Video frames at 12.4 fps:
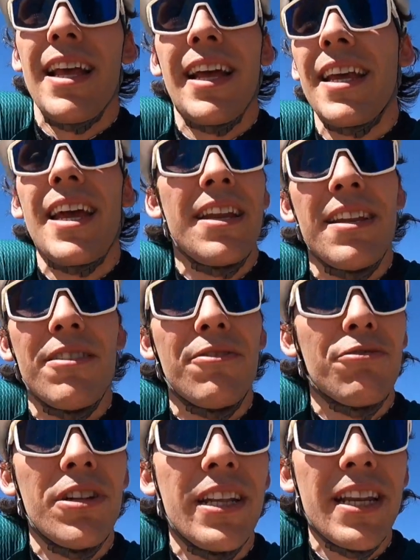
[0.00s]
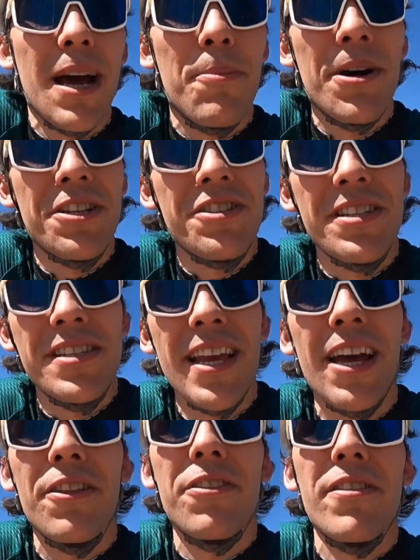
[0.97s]
Again, really not much to
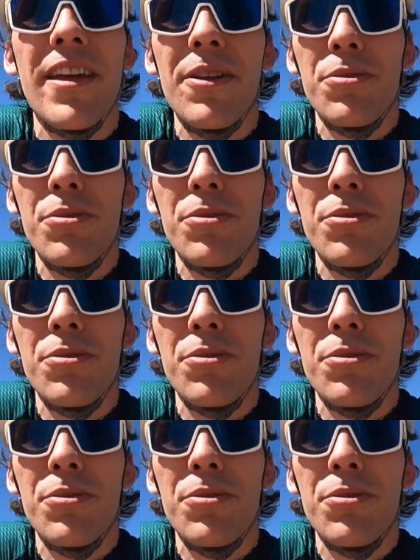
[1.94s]
say other than it